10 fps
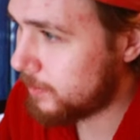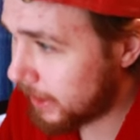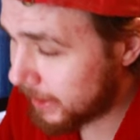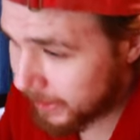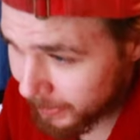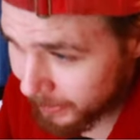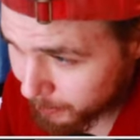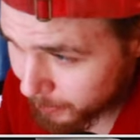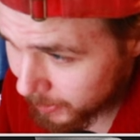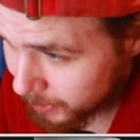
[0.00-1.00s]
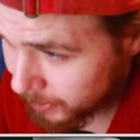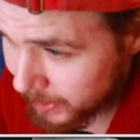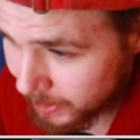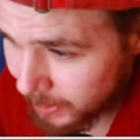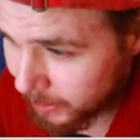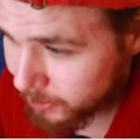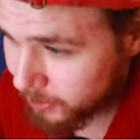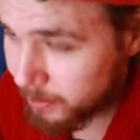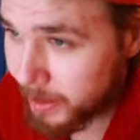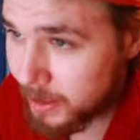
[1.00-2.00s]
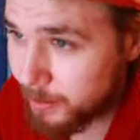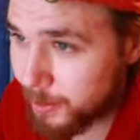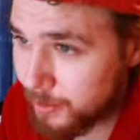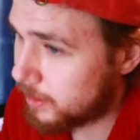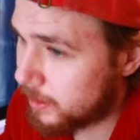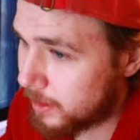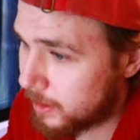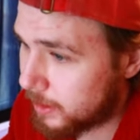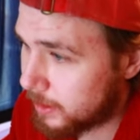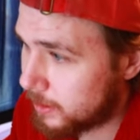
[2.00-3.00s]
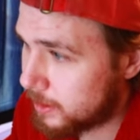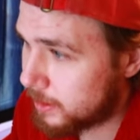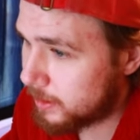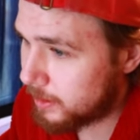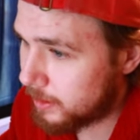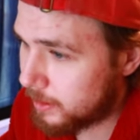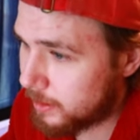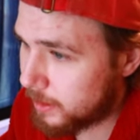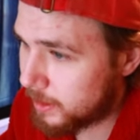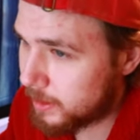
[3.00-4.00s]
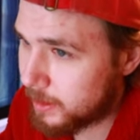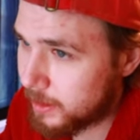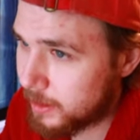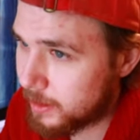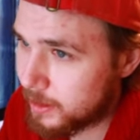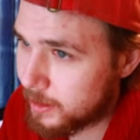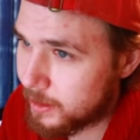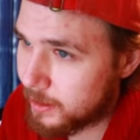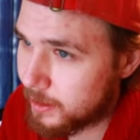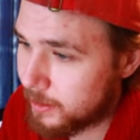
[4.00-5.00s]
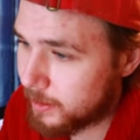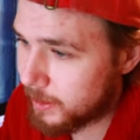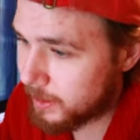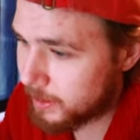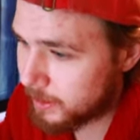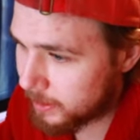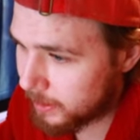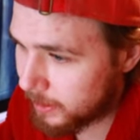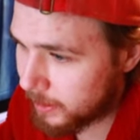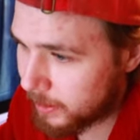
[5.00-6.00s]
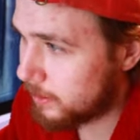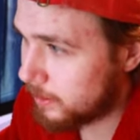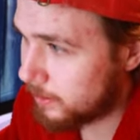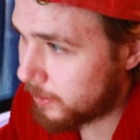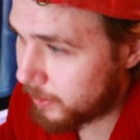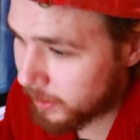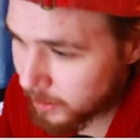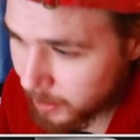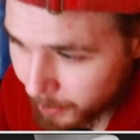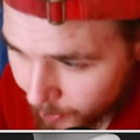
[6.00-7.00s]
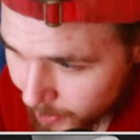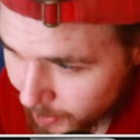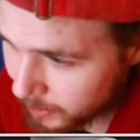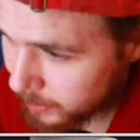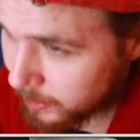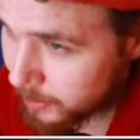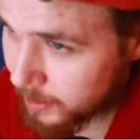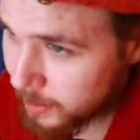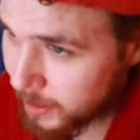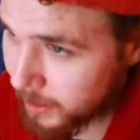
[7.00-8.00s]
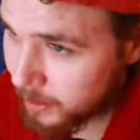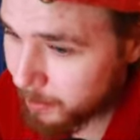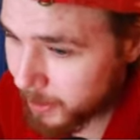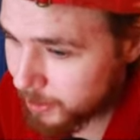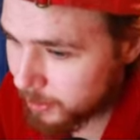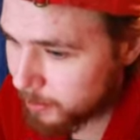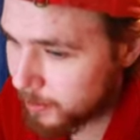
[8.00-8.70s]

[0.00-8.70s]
And in this position, this is actually the best move. And knight takes this, and then they're not supposed to take the bishop.